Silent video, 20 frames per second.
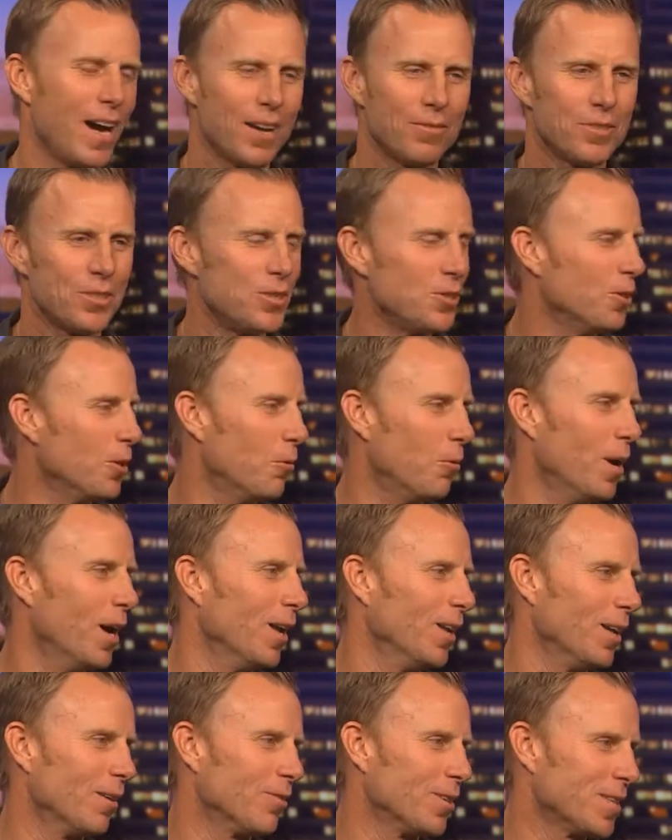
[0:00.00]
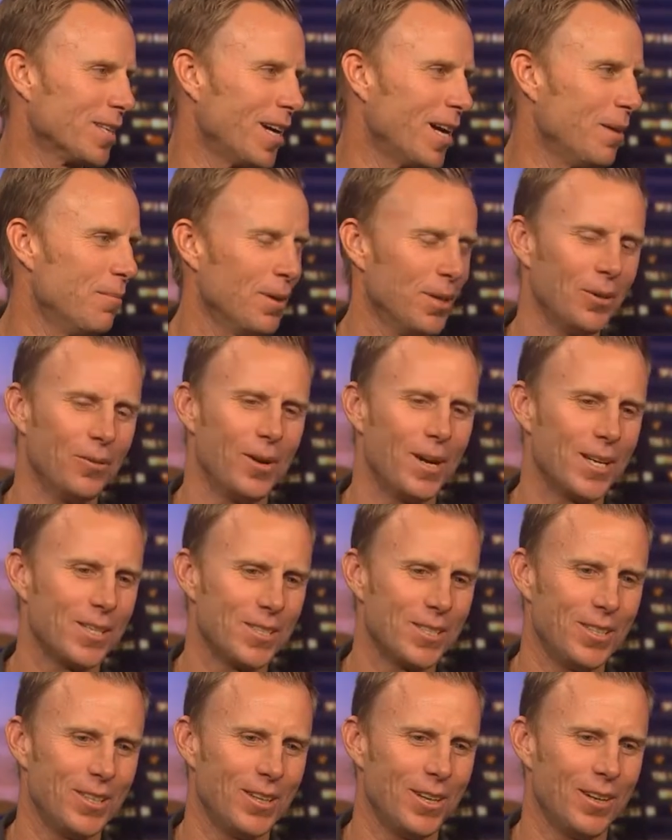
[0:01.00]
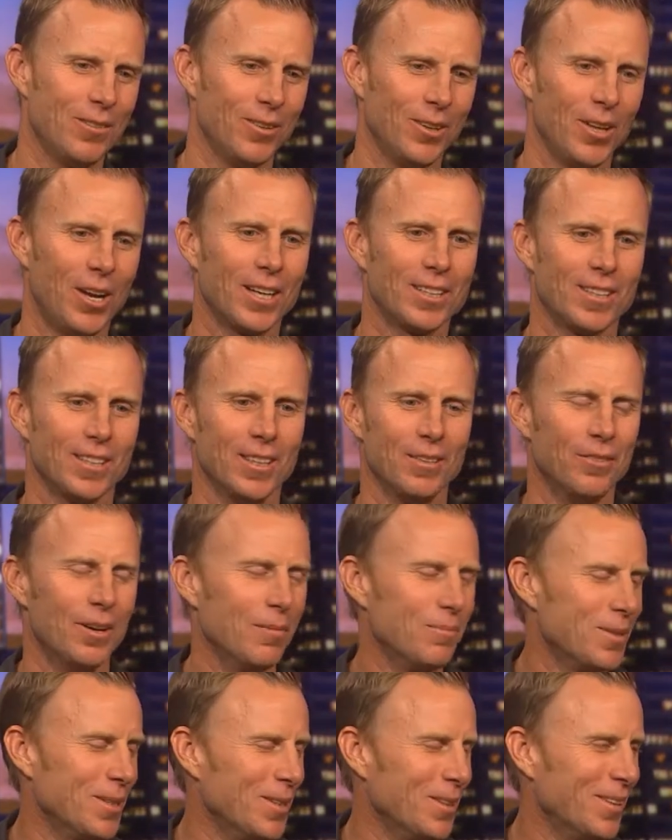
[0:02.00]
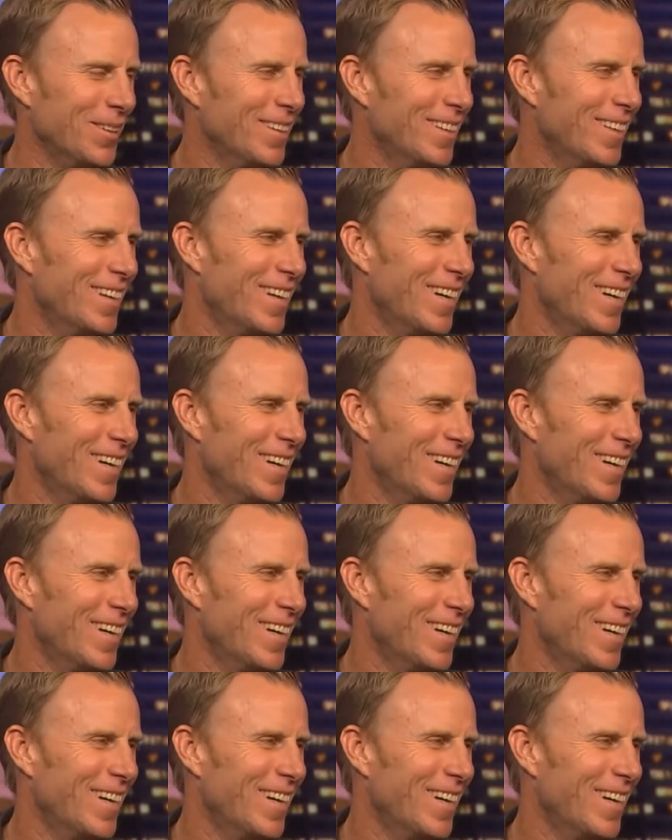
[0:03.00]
I have to do it well every time. Otherwise, you know, I have a lot to live up to.